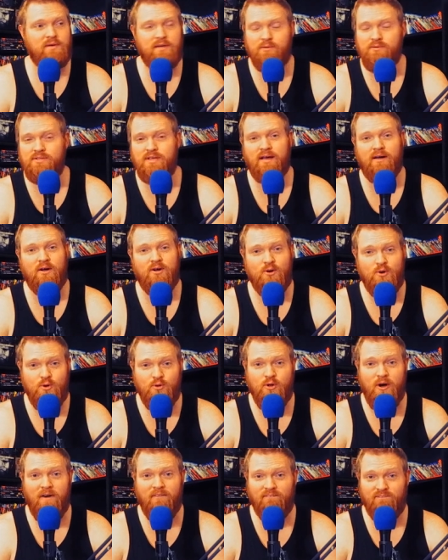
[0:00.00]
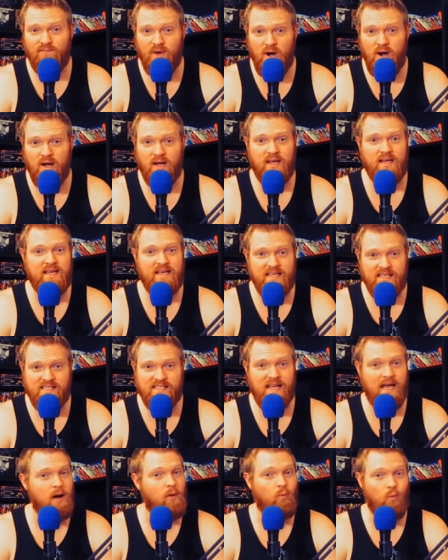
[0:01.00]
It was like, who the fuck is
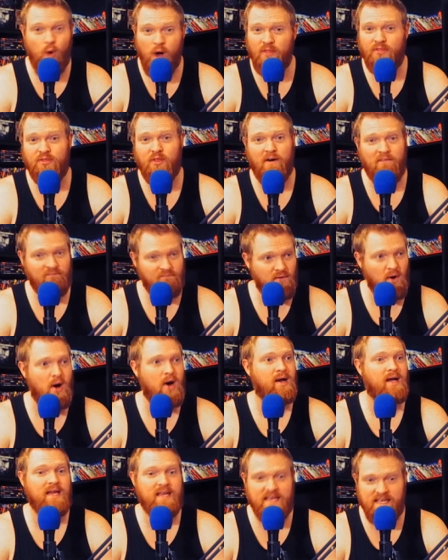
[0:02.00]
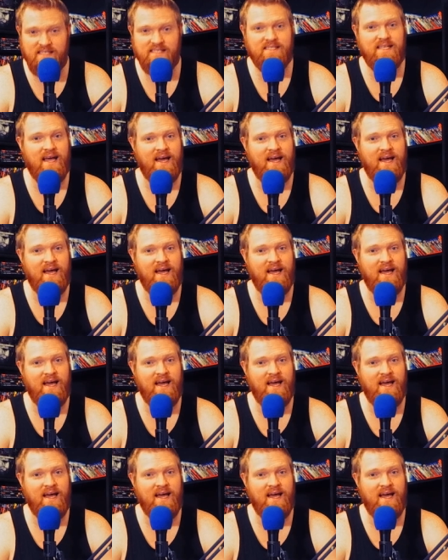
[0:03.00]
that? What the fuck is that?